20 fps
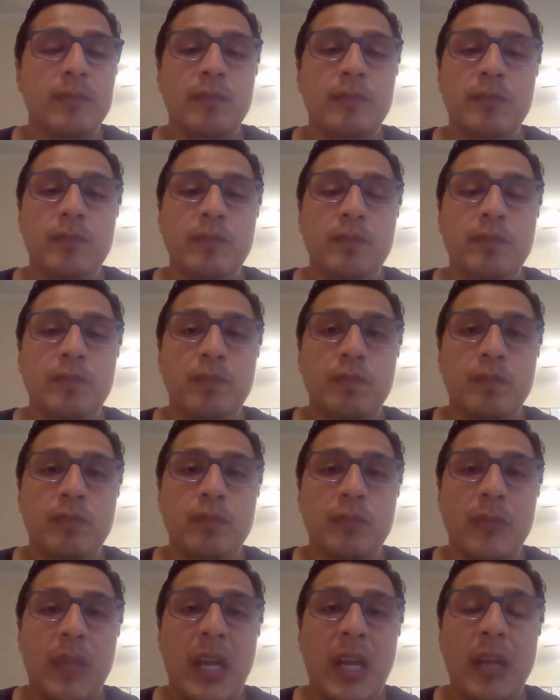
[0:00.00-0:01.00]
Mm,
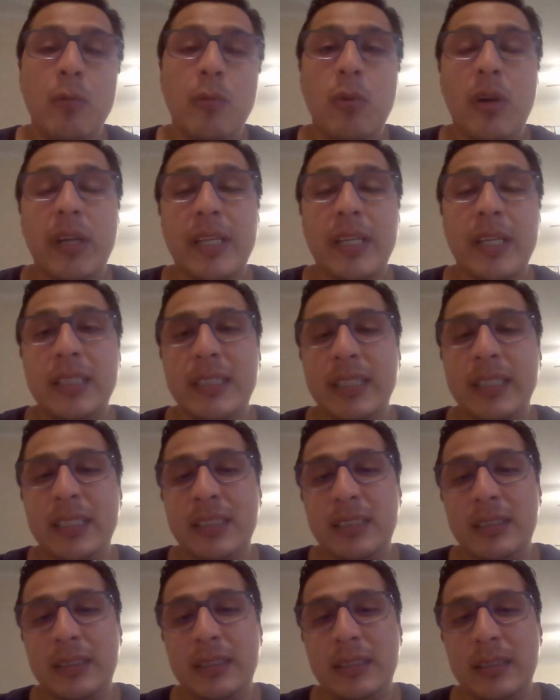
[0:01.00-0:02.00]
I worked
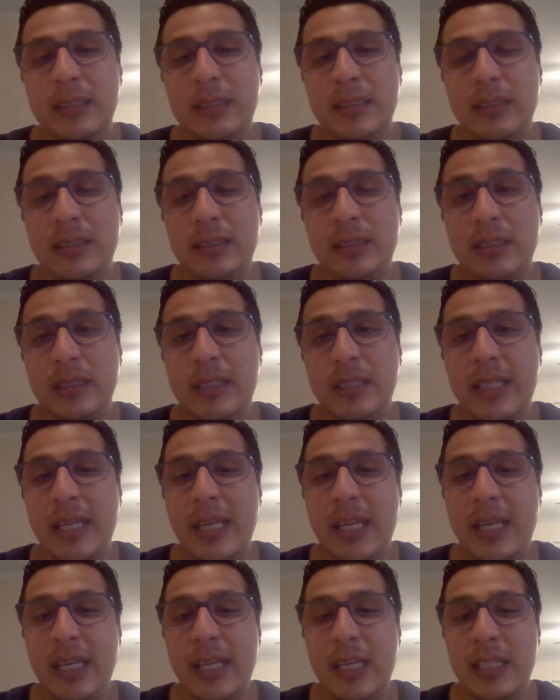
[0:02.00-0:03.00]
in
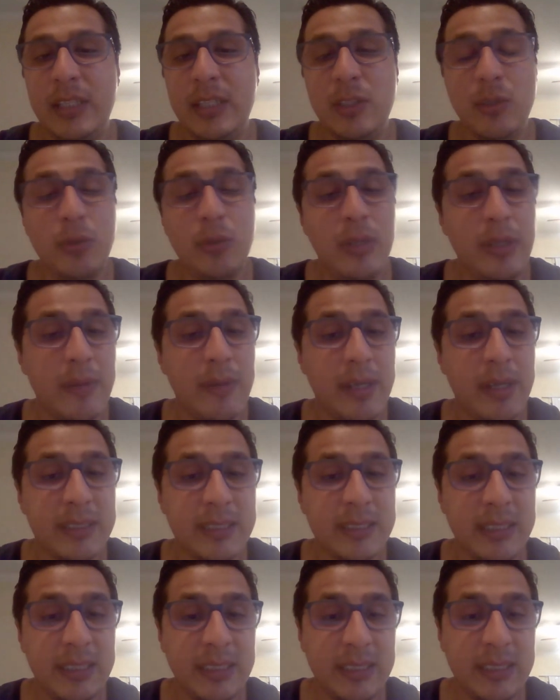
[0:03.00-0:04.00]
the
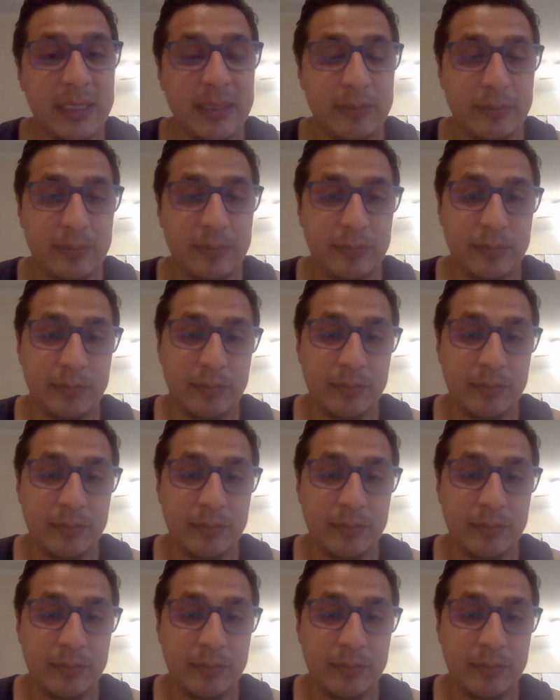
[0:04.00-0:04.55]
university